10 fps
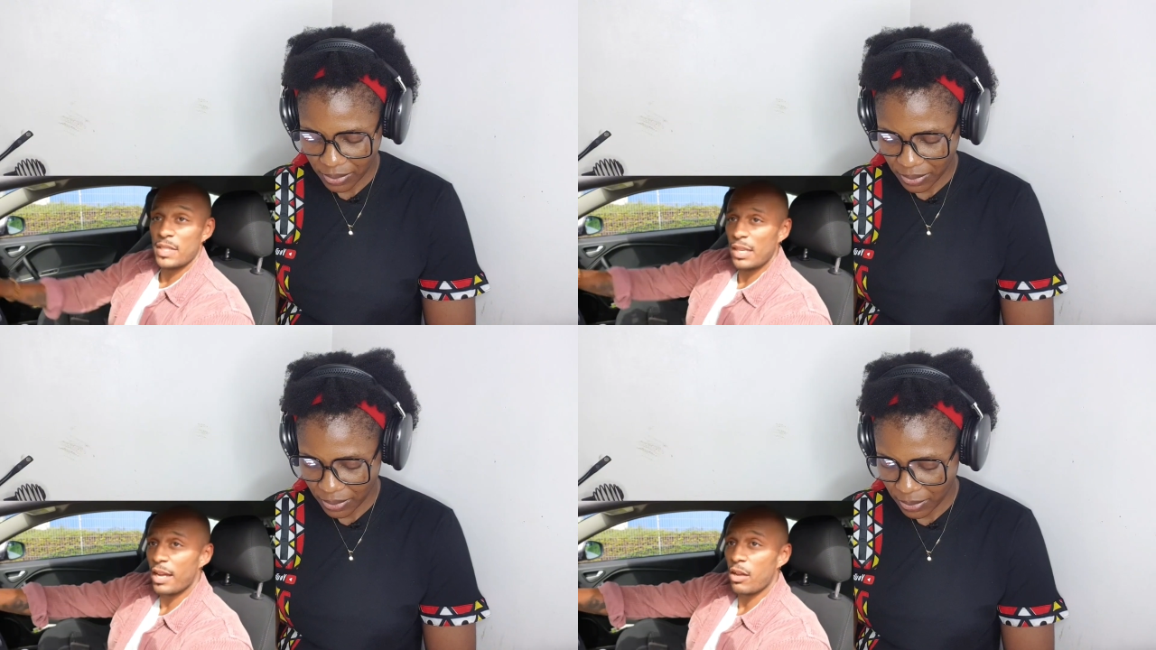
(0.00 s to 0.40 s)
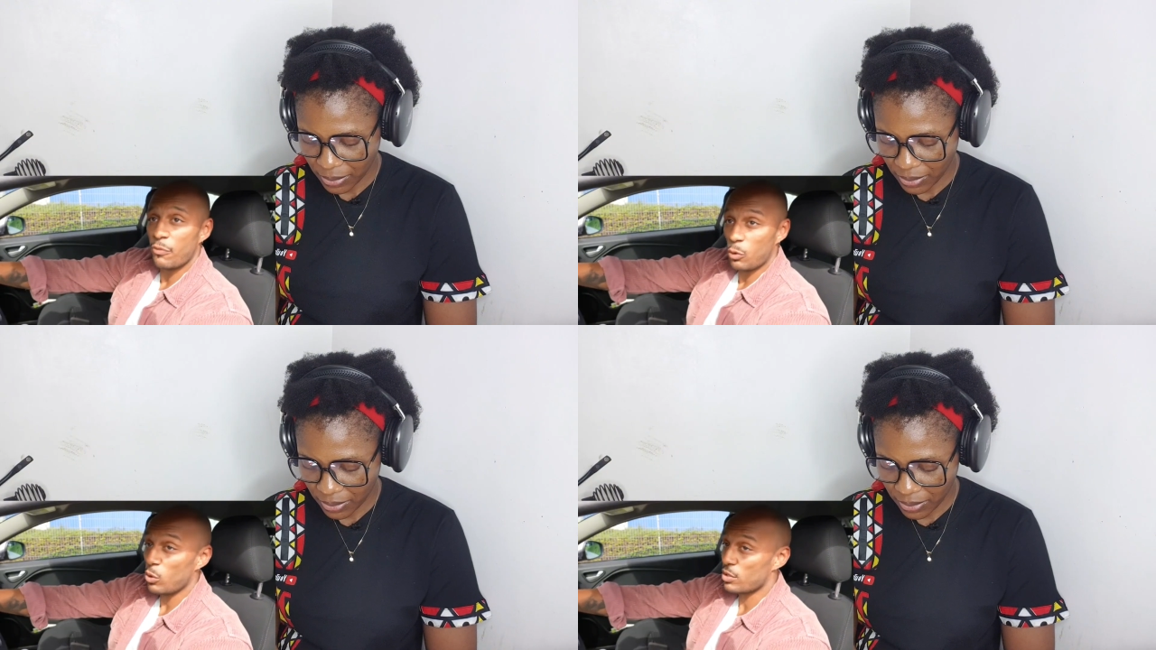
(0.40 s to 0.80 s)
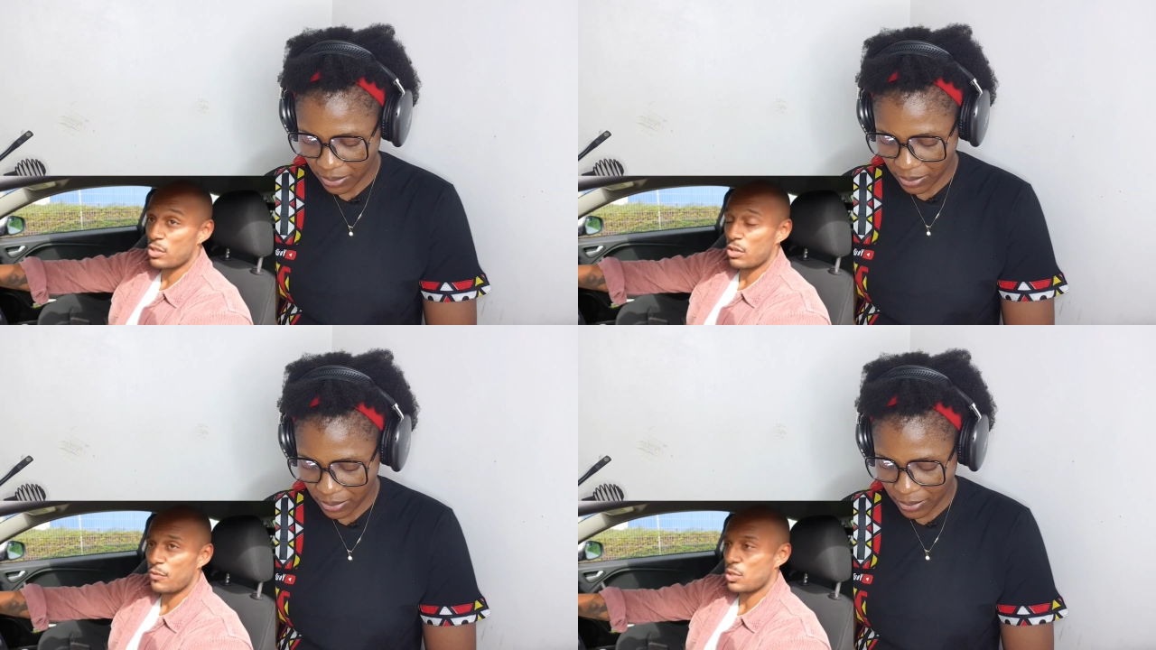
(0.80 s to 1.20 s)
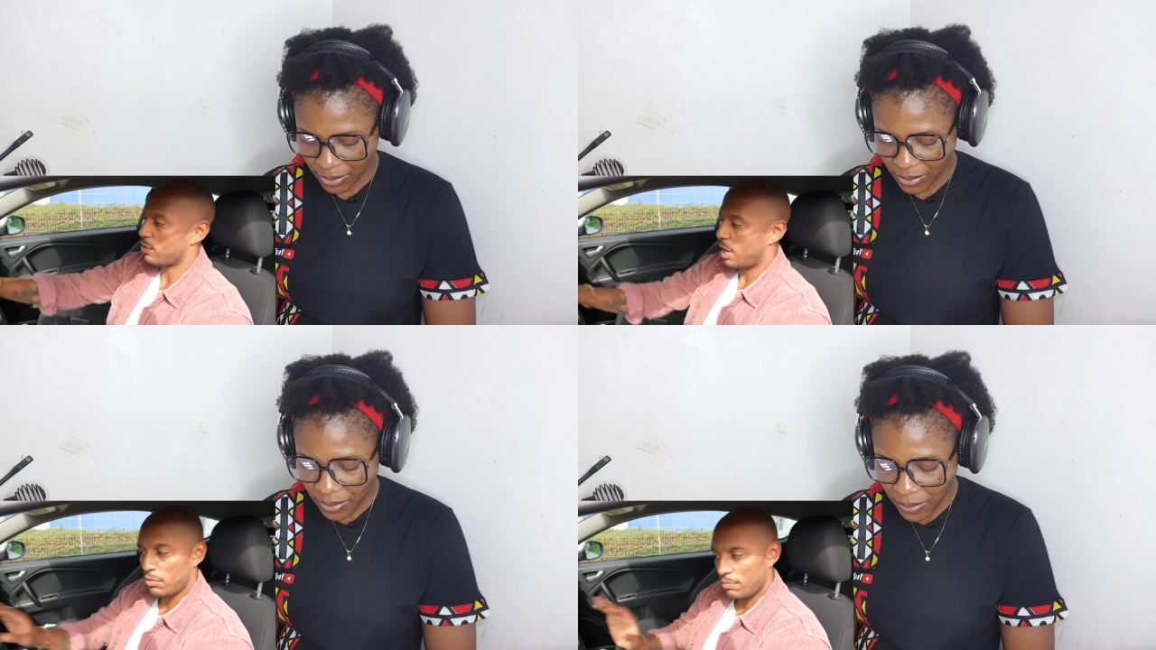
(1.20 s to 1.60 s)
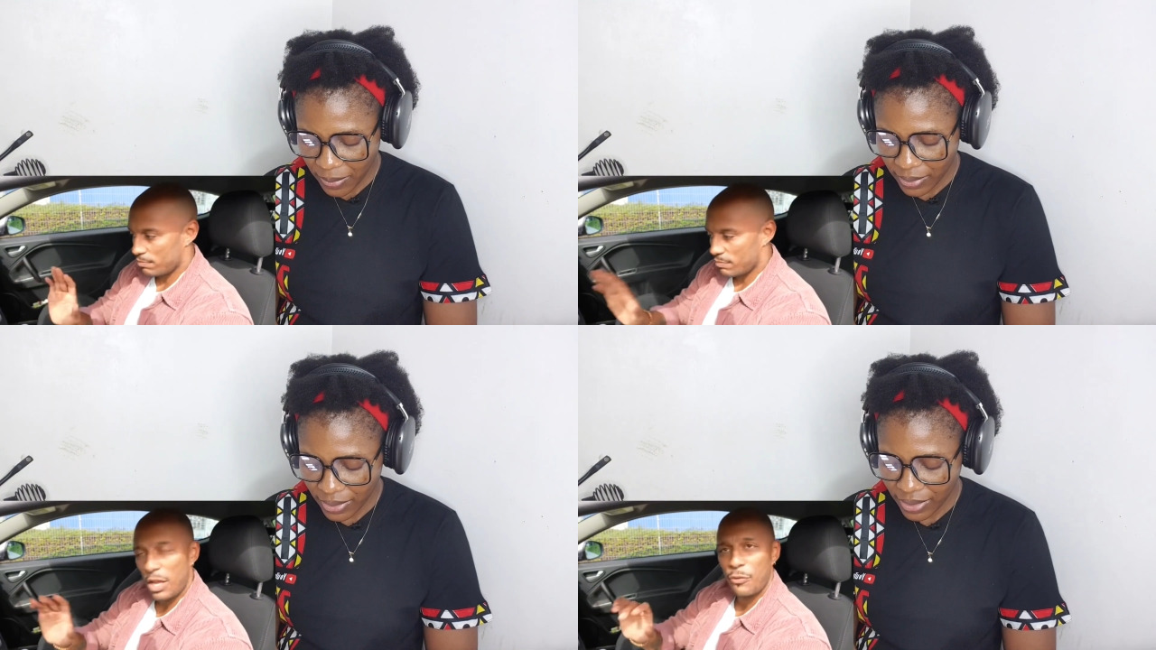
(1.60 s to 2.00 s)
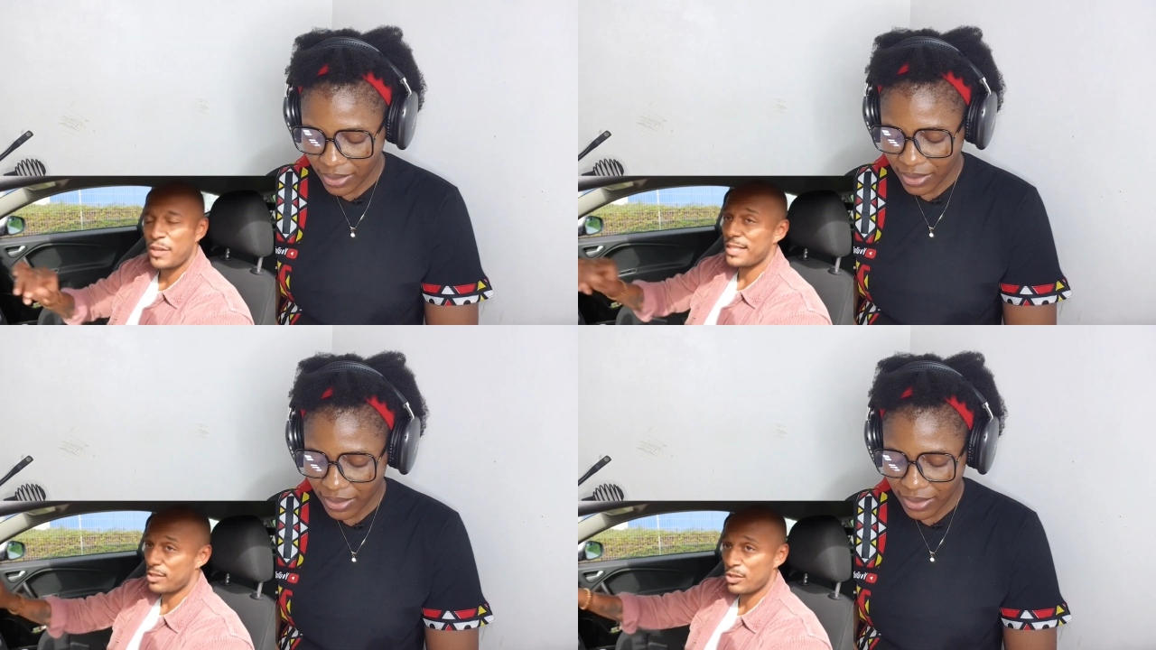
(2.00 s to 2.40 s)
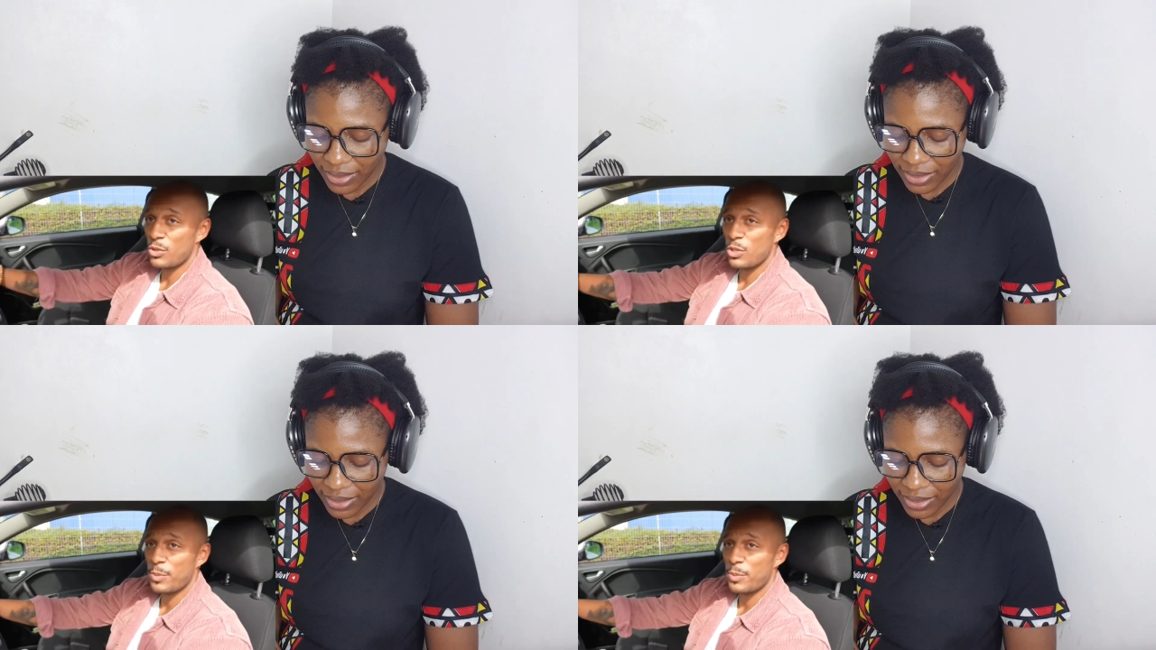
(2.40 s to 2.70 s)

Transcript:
Speaker 1: yeah, of course, officer. I'll I'll fix it as soon